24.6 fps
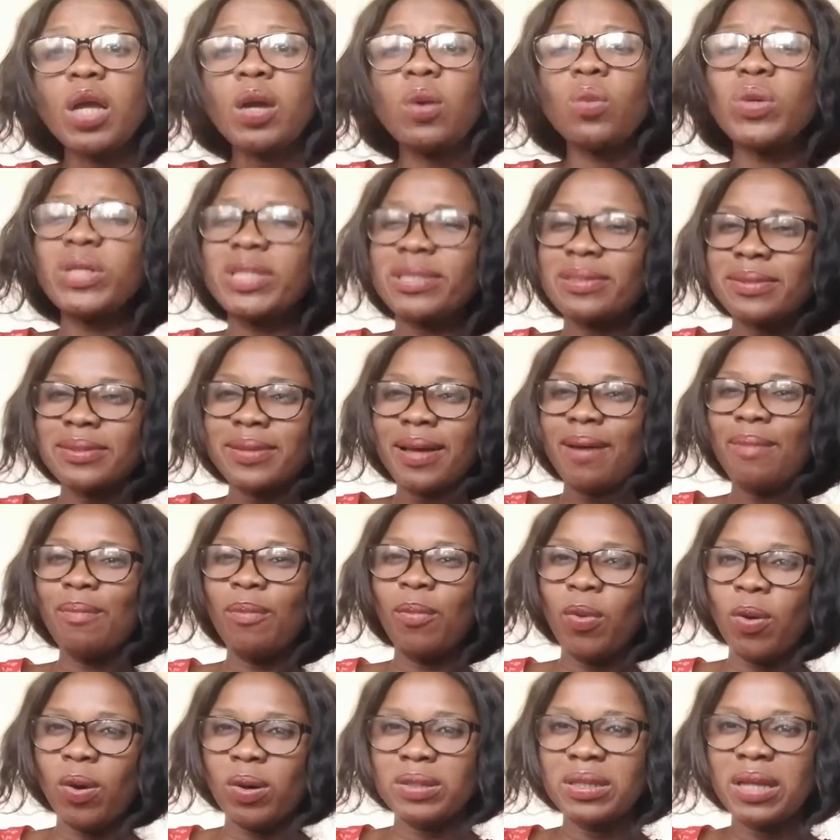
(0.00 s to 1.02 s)
with
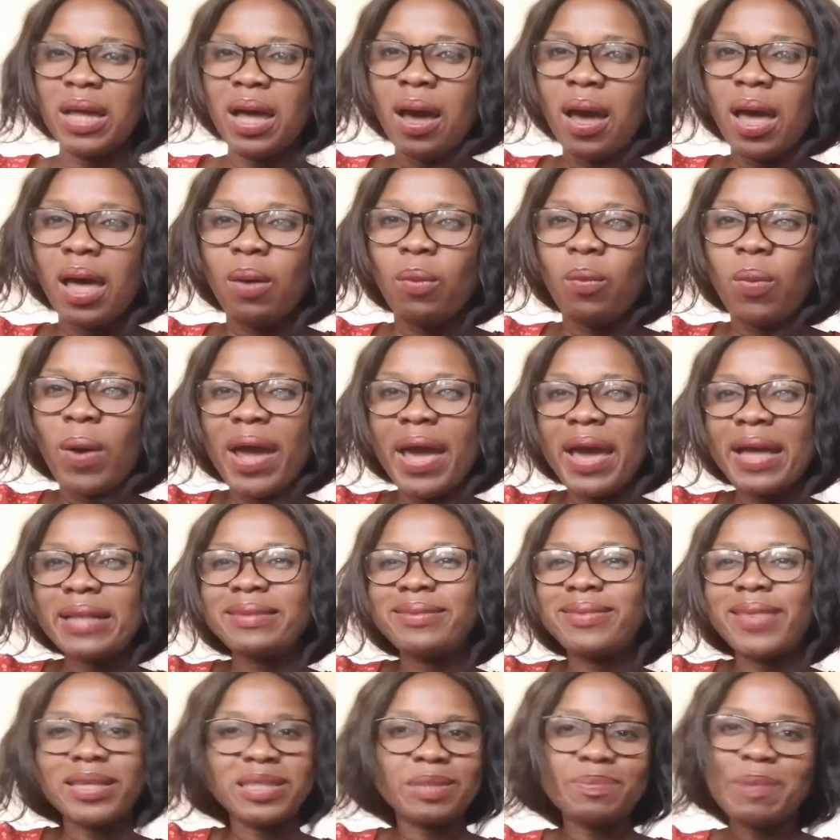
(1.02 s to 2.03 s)
someone
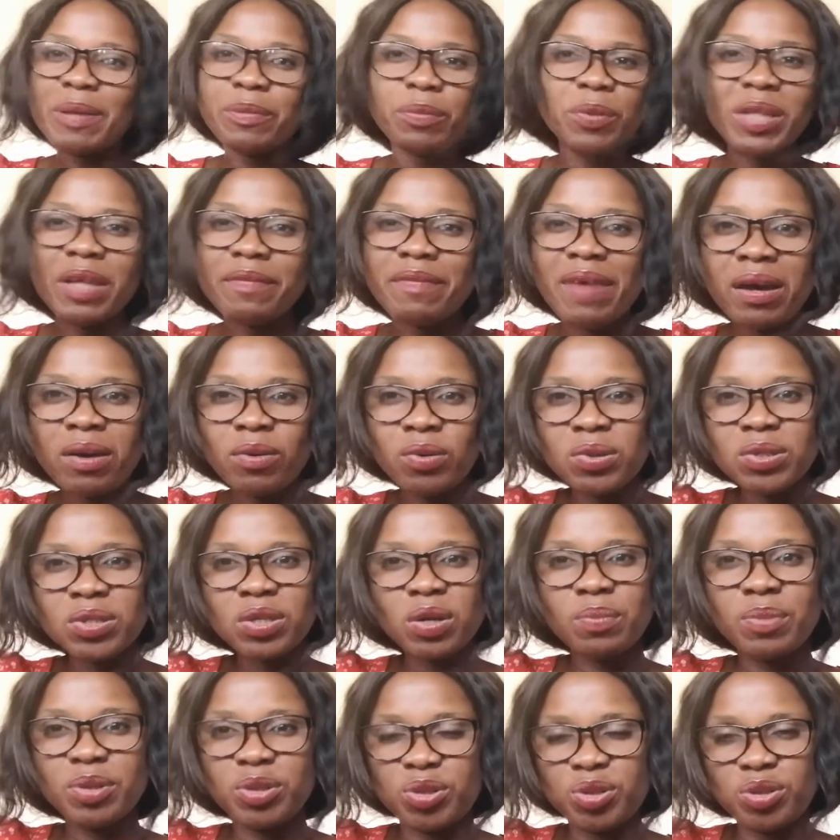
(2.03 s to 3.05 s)
where, despite whatever goes
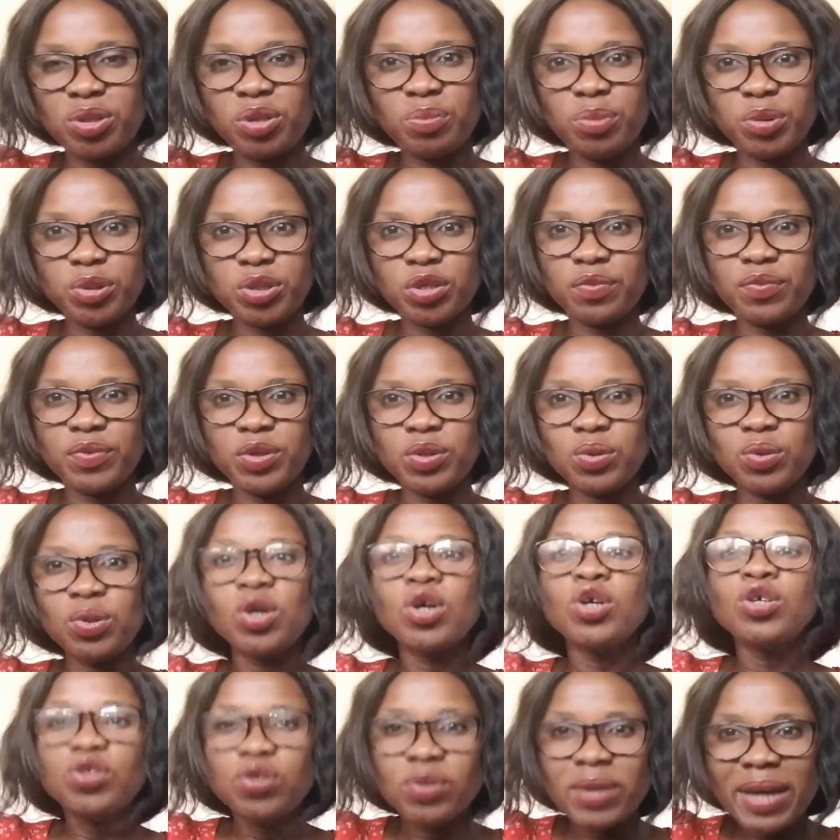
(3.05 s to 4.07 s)
on between the both of you,
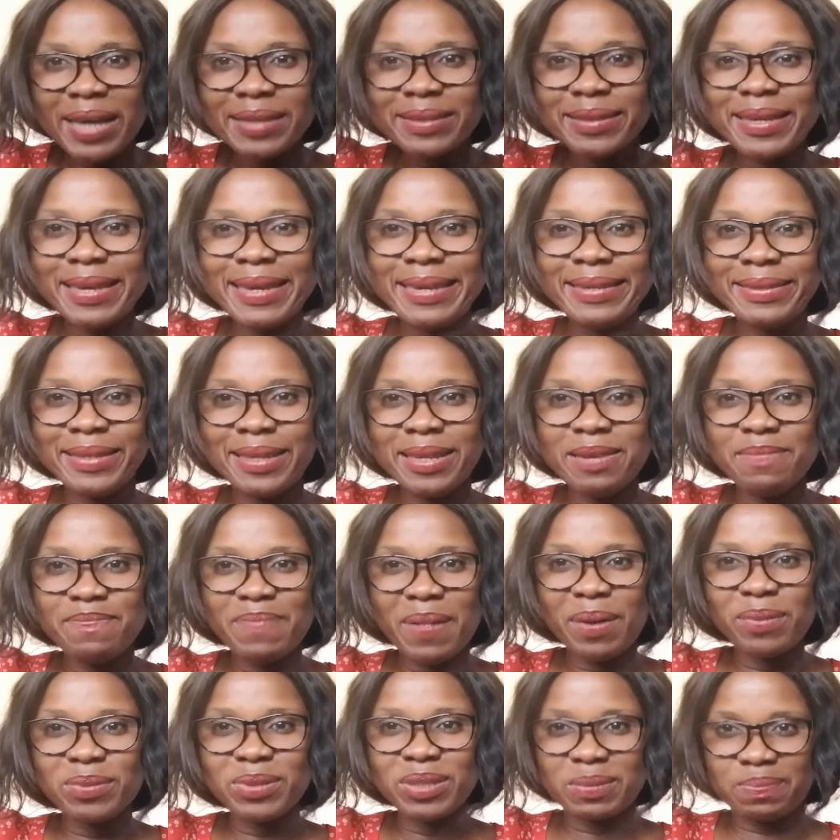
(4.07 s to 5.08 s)
you guys easily
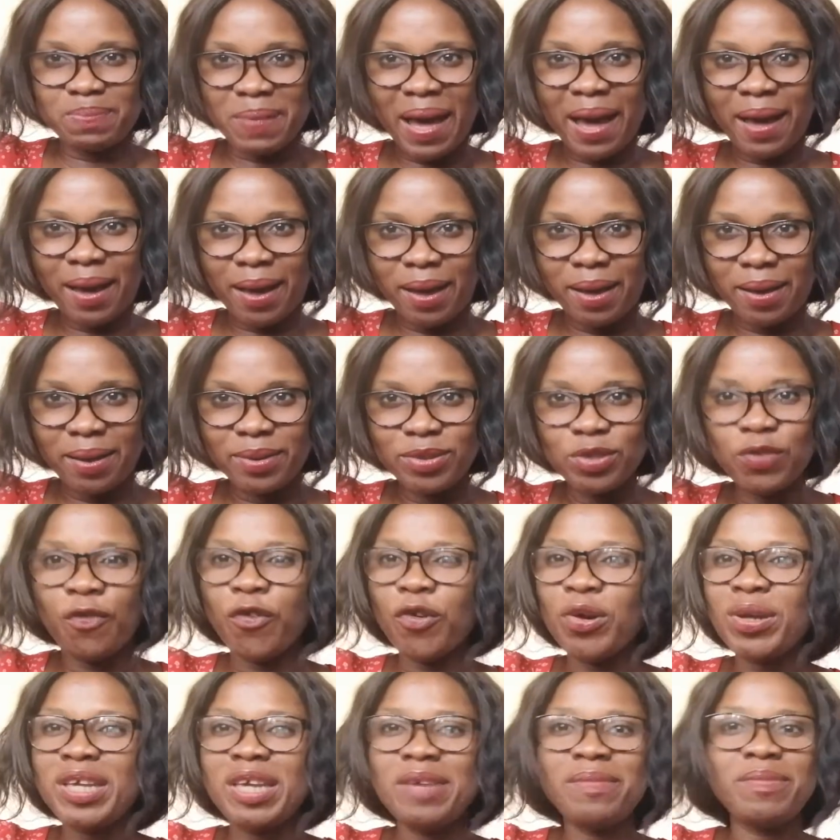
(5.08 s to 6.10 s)
bounce back, you
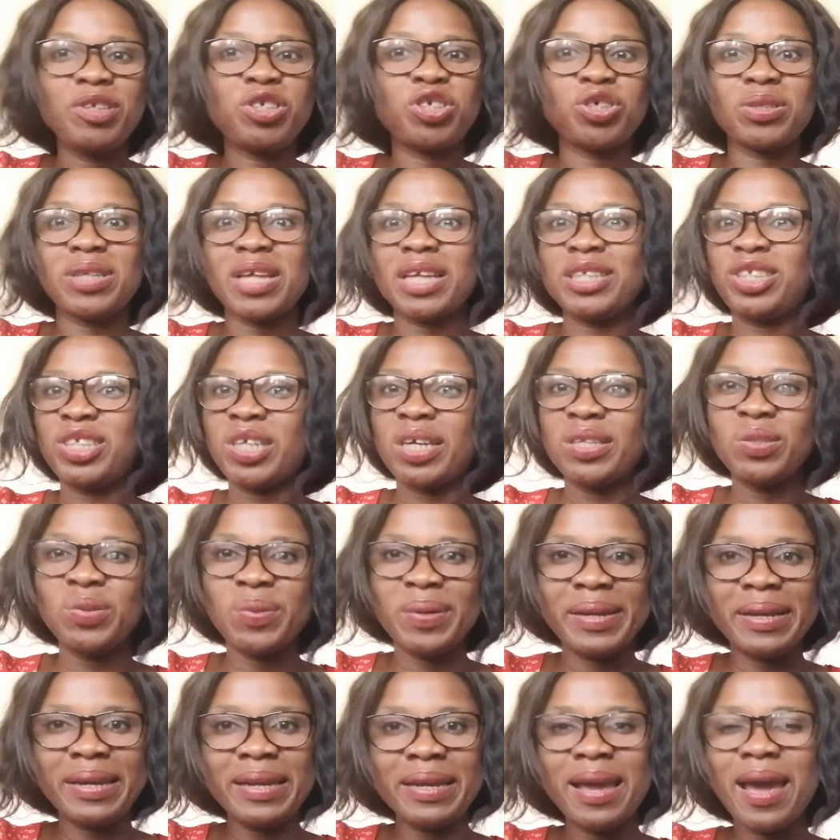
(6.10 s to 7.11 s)
forgive each other
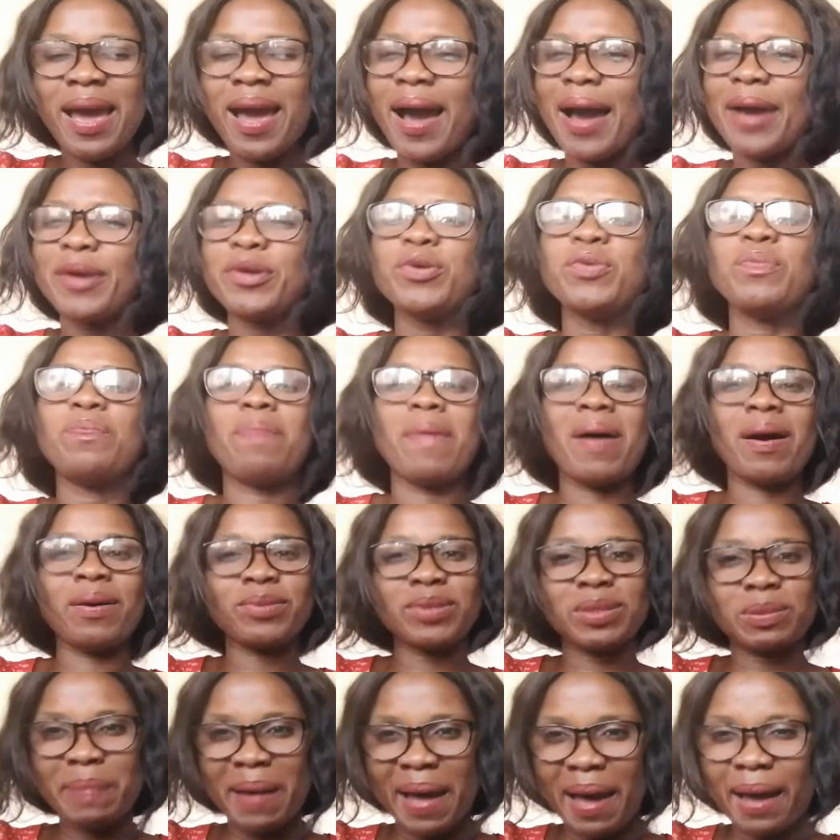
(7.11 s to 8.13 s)
genuinely, and you
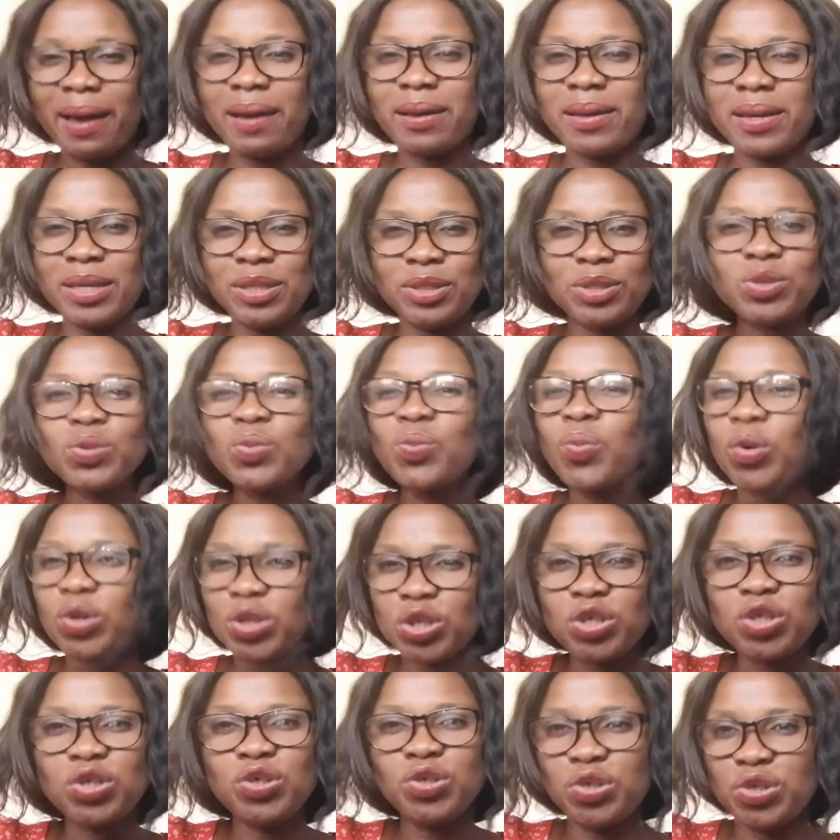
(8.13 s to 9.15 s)
bounce back into
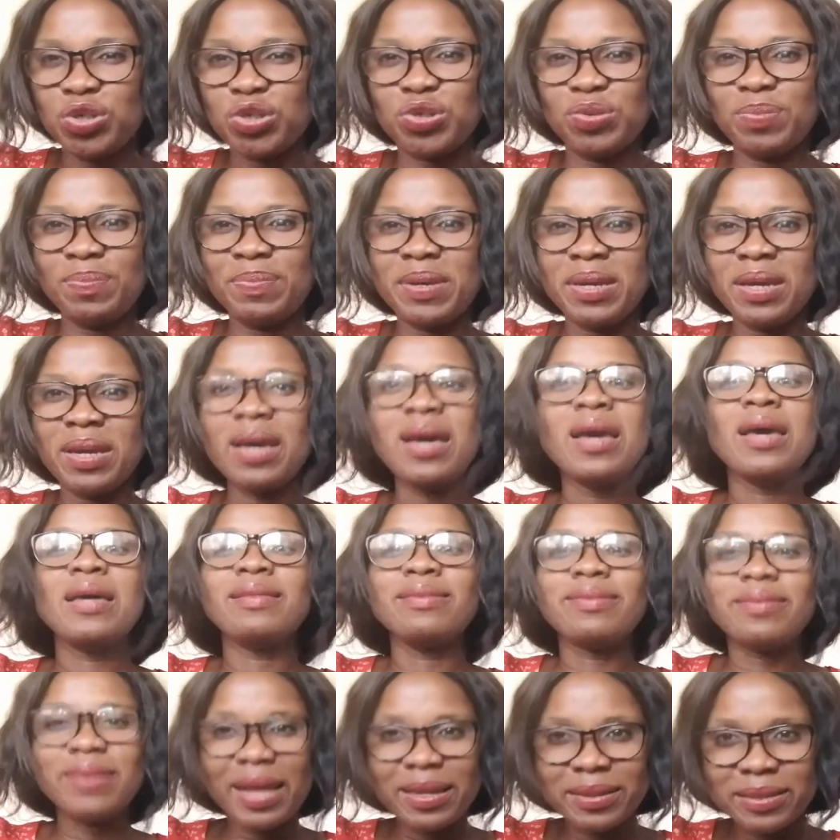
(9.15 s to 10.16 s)
what you used to be,
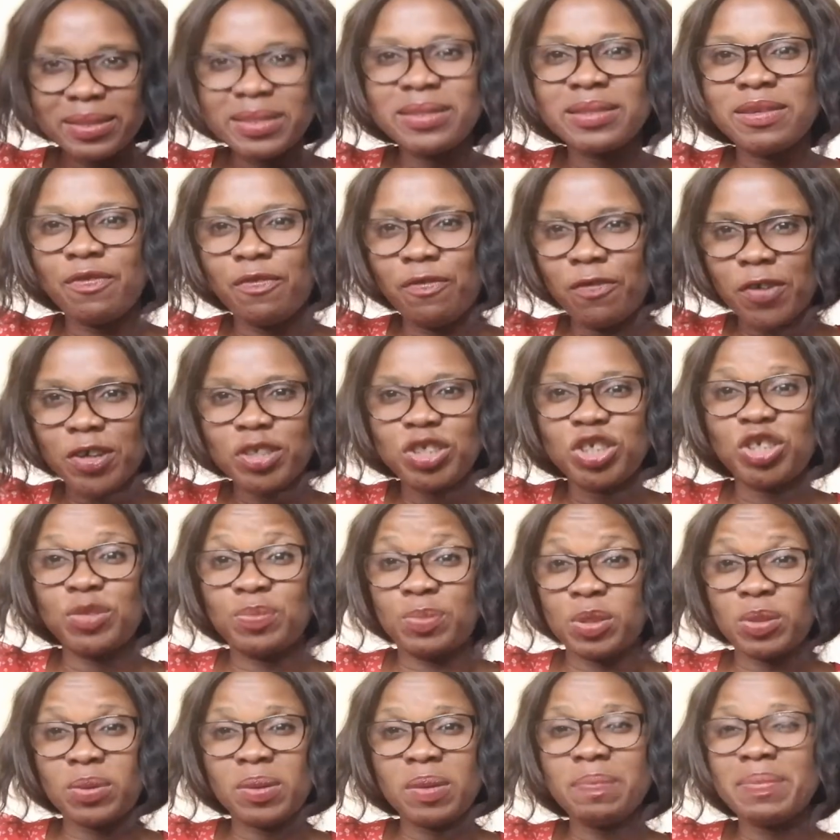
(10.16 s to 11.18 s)
that is a
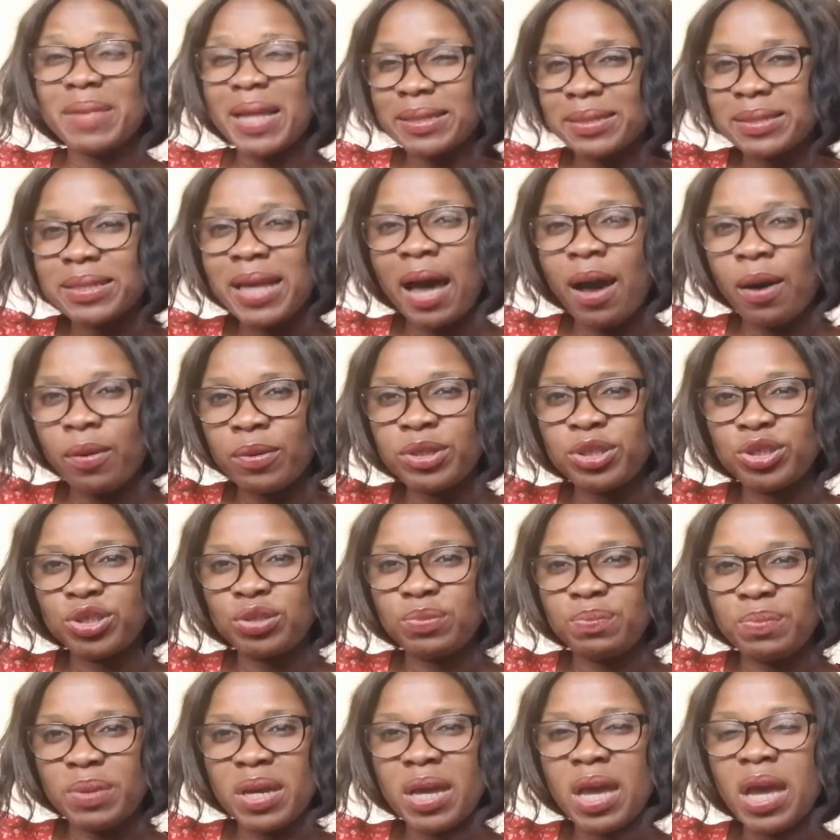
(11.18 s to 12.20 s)
friendship to keep. That is how it
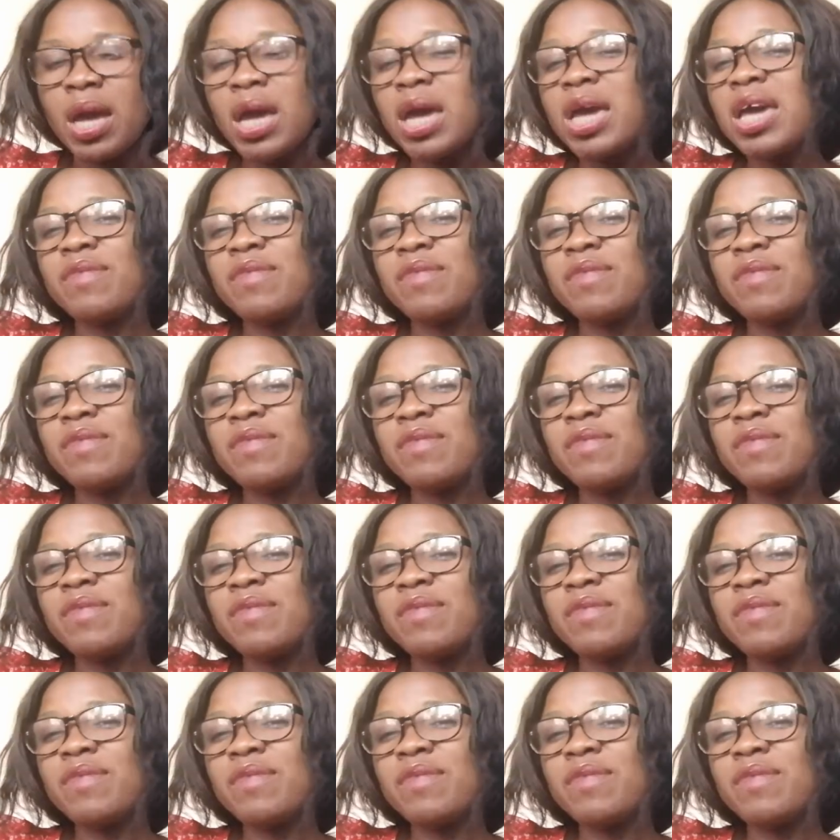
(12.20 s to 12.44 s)
should be.